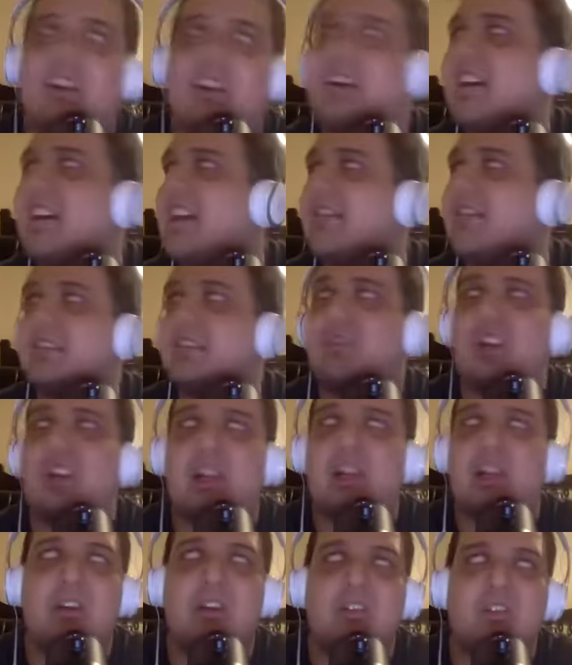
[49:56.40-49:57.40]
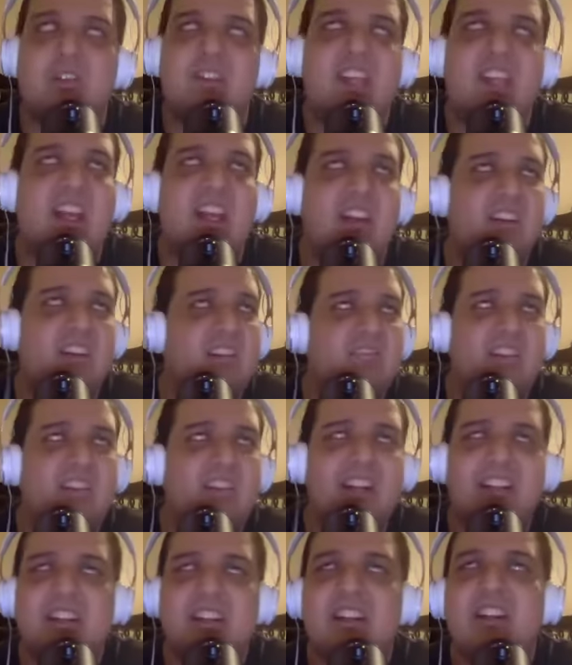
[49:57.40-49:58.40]
that was fun. Let me go do it again. What?
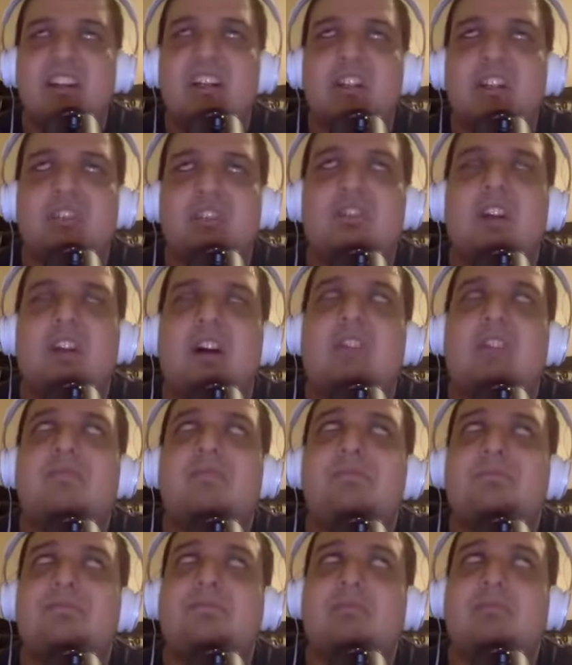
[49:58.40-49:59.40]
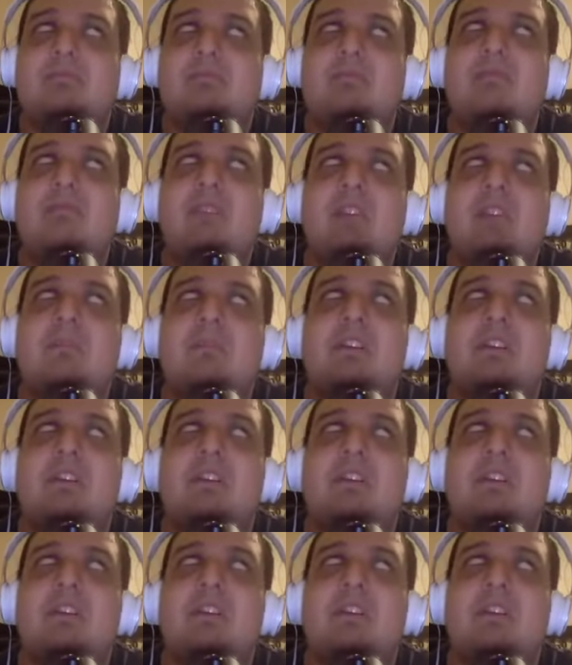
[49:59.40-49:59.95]
So what the